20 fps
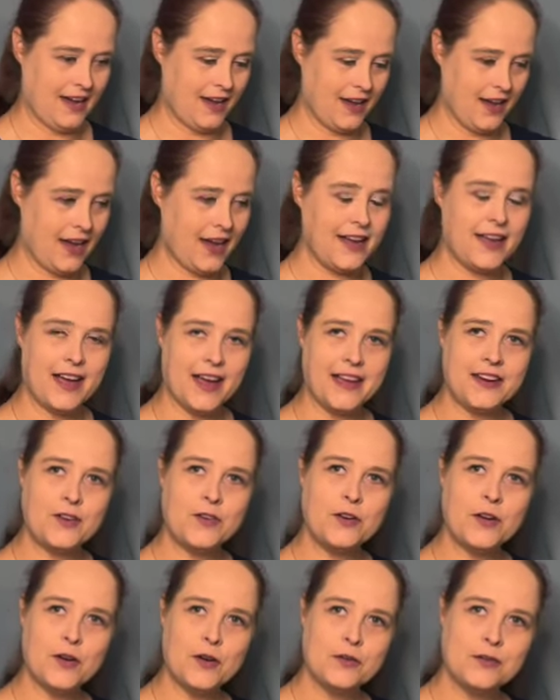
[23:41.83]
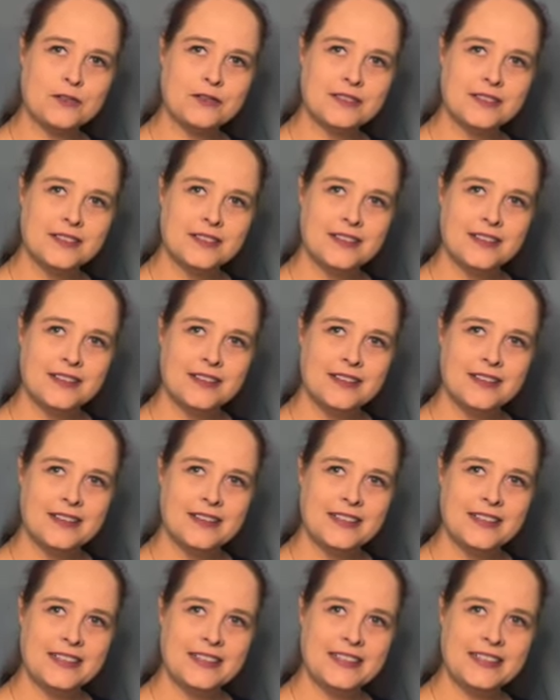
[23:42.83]
I, I don't know.
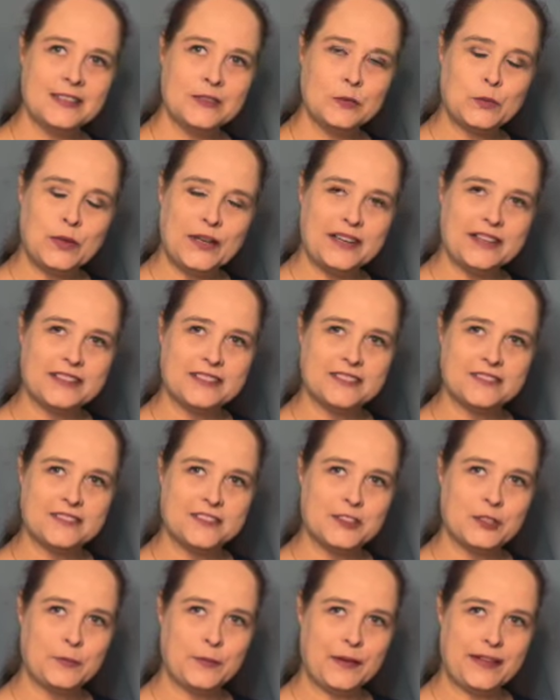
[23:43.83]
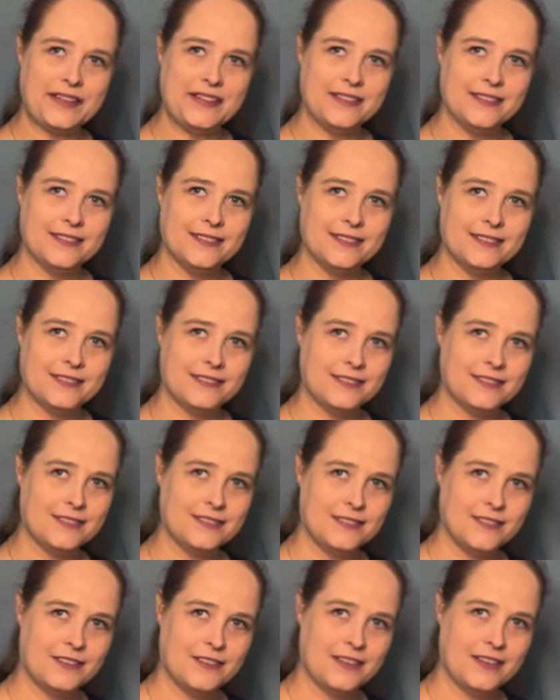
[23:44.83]
It's weird to me.
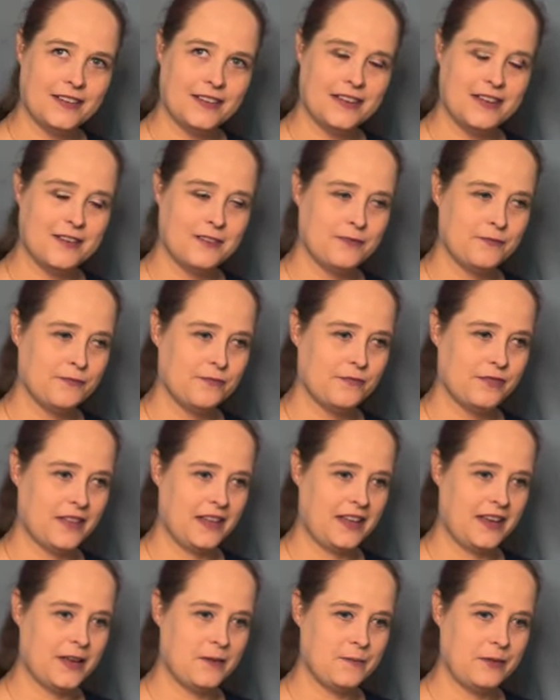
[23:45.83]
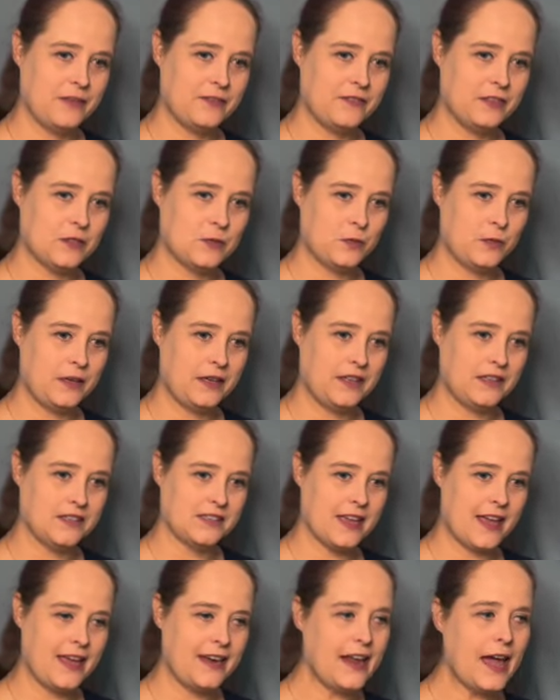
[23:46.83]
Um, and I'm even Swedish.
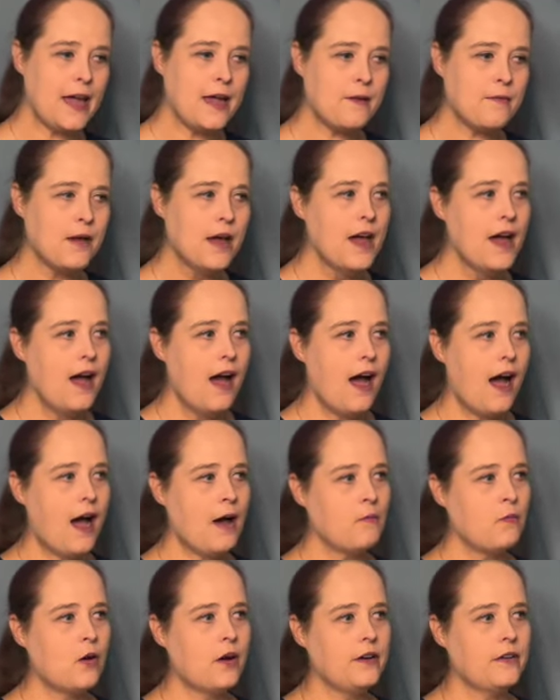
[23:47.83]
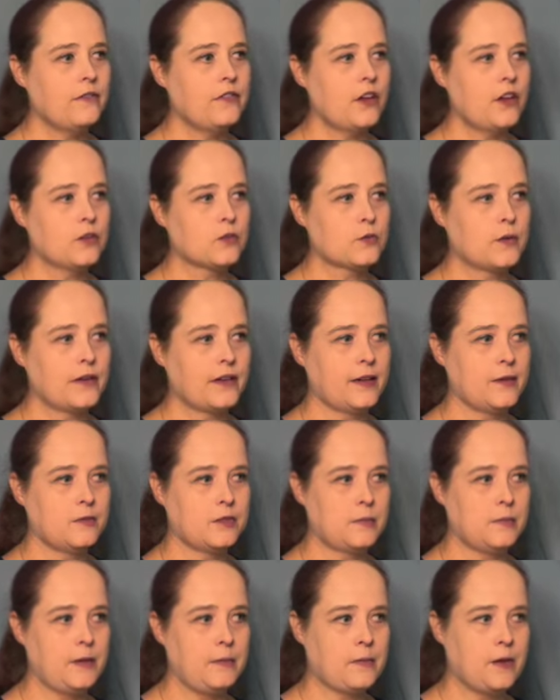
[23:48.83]
And I, I'm one of those when it comes
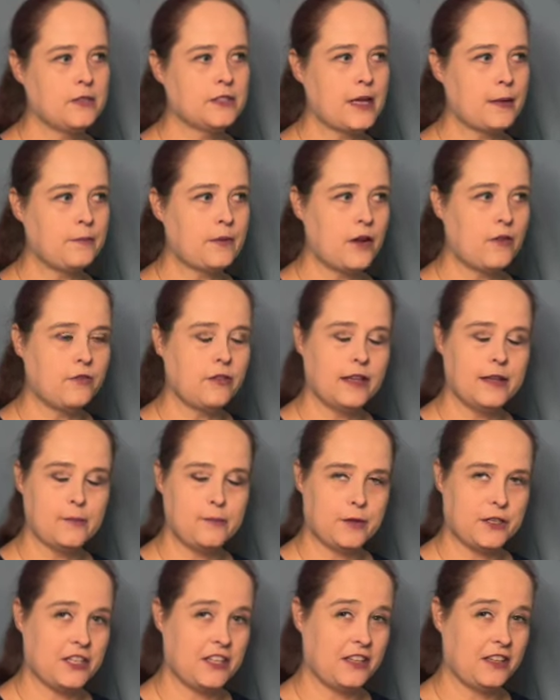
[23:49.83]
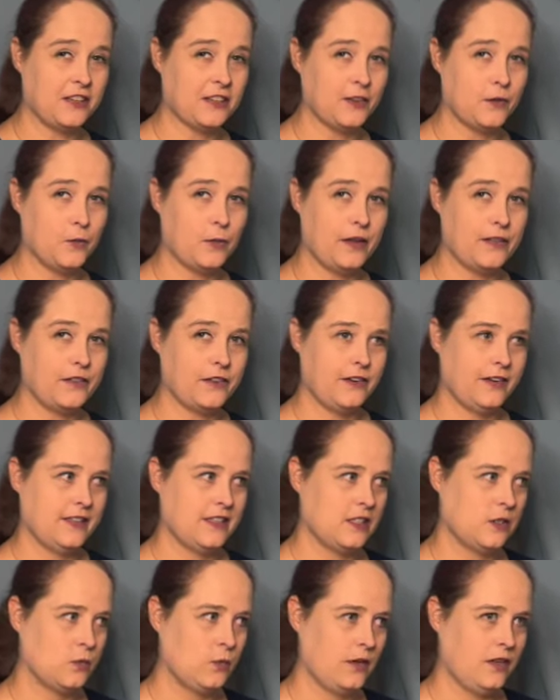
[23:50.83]
to meatballs, I'm not really particular whether
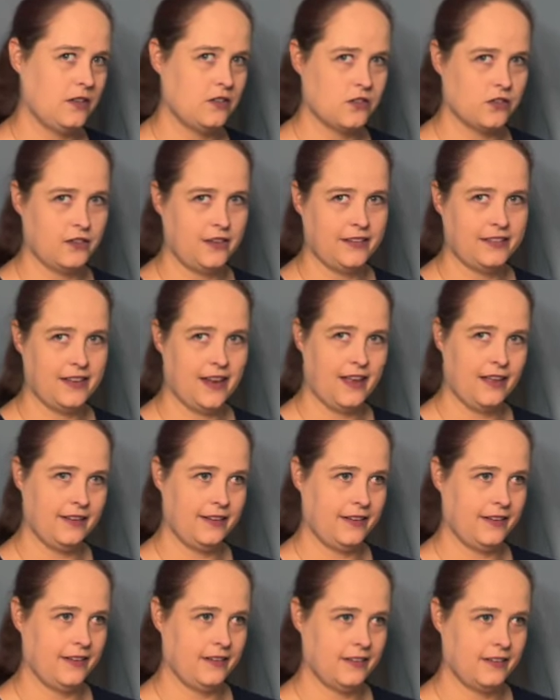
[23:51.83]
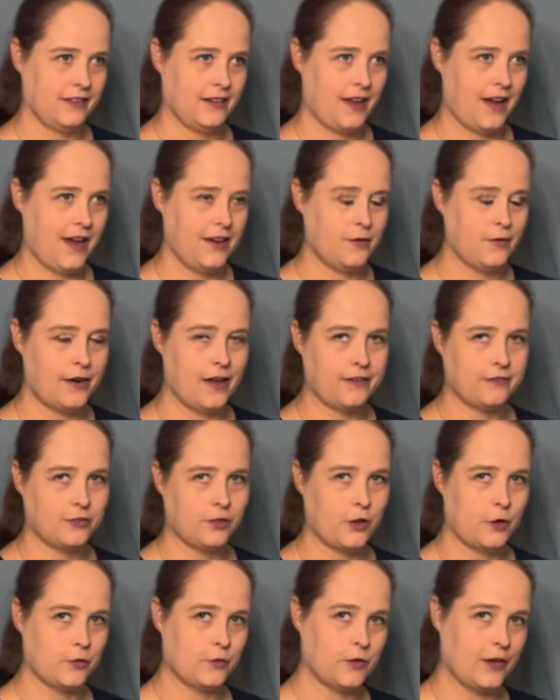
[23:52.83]
it's Swedish or Italian. I don't have to
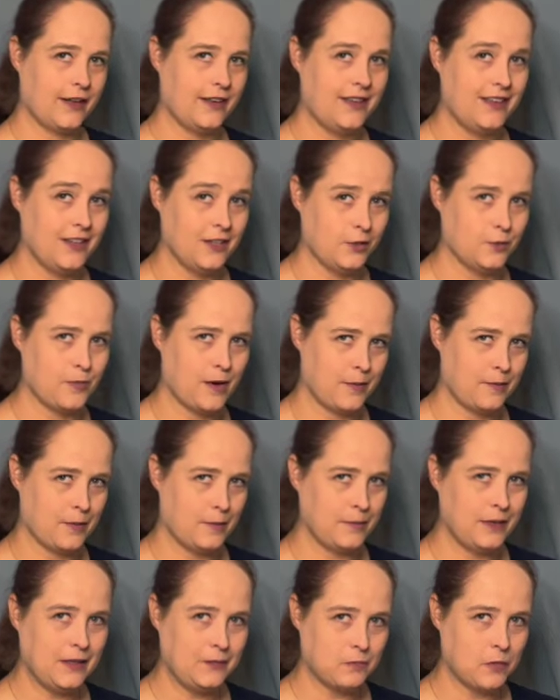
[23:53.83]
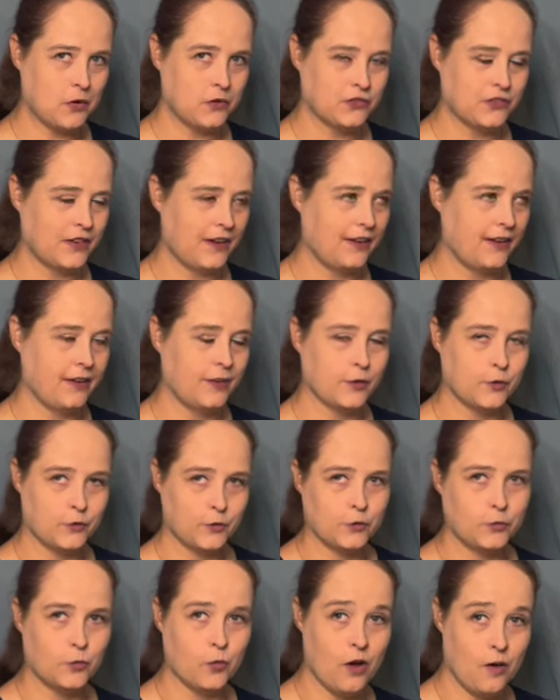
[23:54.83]
go to Ikea to buy my meatballs. I can go
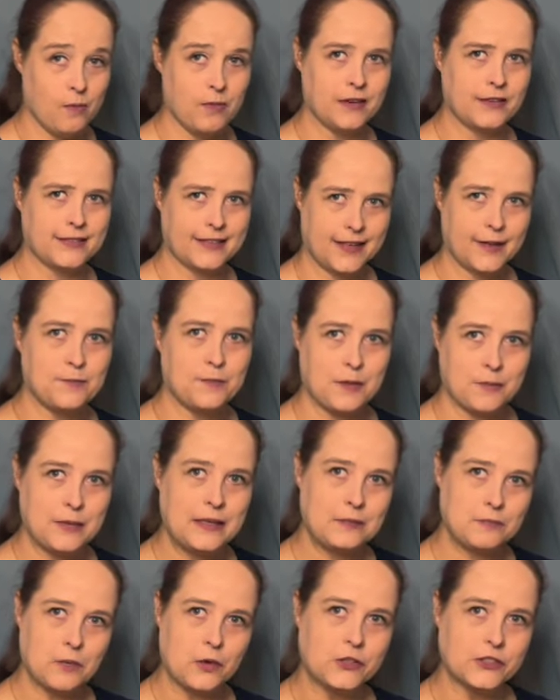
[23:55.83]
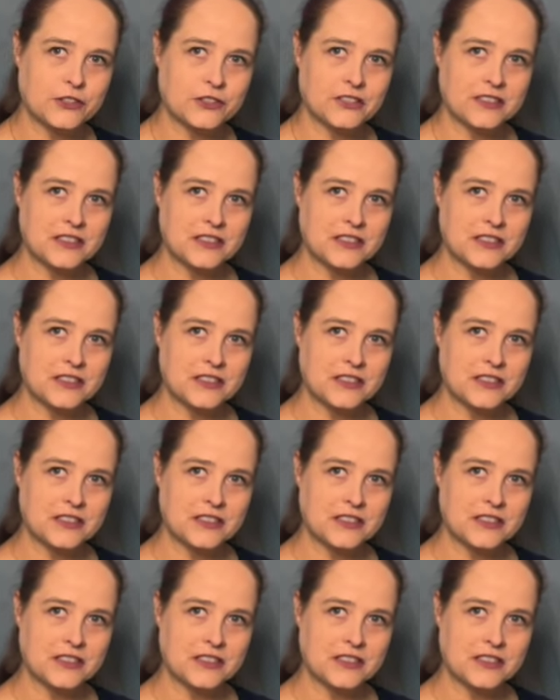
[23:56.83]
to Walmart and get my meatballs.